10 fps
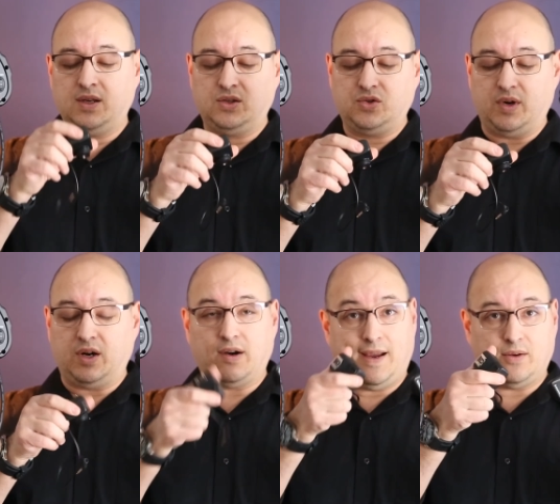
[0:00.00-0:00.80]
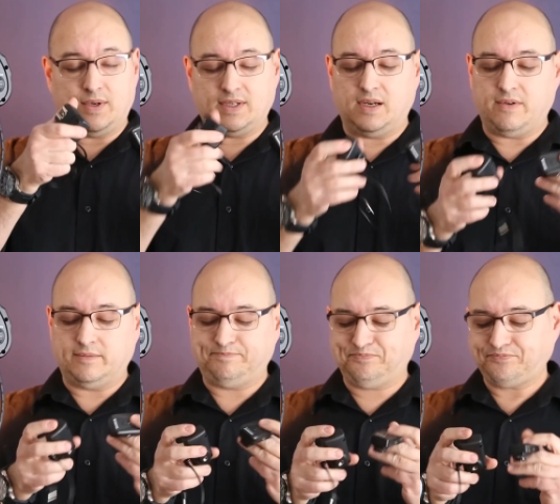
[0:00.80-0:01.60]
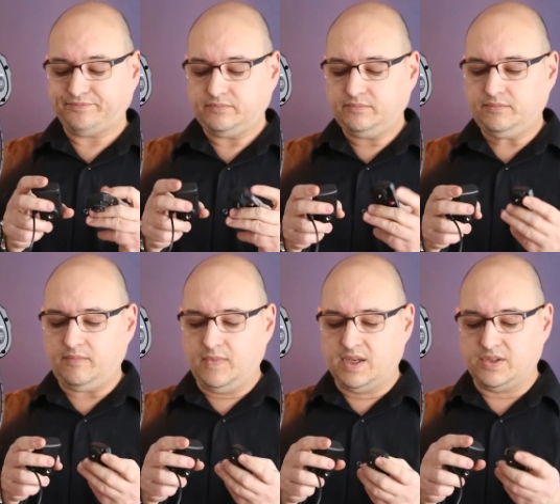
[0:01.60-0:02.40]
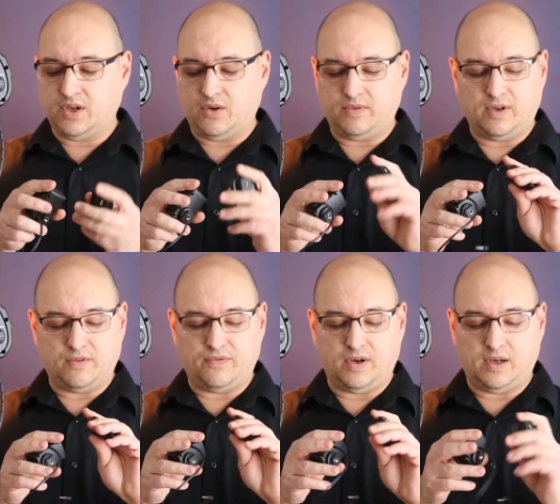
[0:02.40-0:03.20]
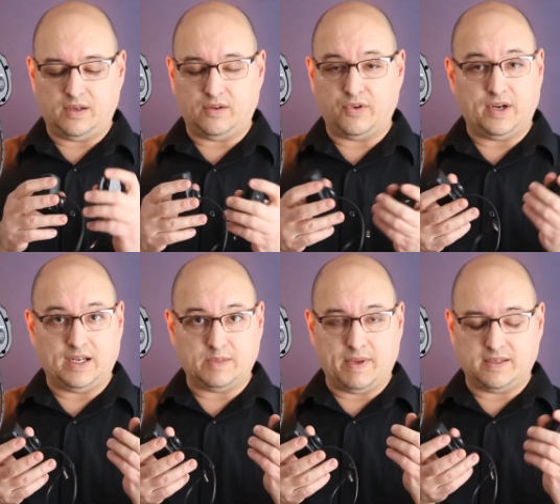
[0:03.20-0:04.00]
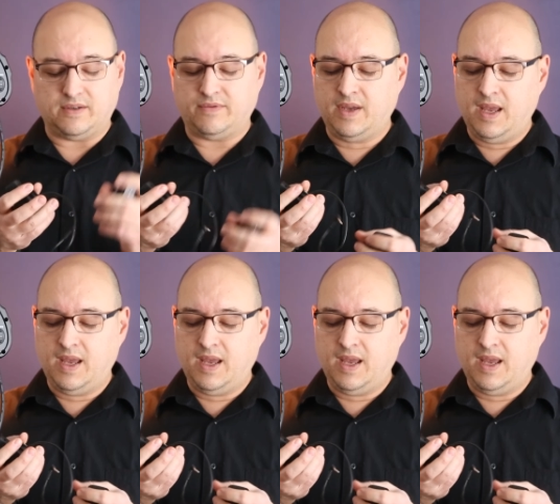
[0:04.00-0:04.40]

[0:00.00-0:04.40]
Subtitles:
trigger and receiver. So they're very inexpensive.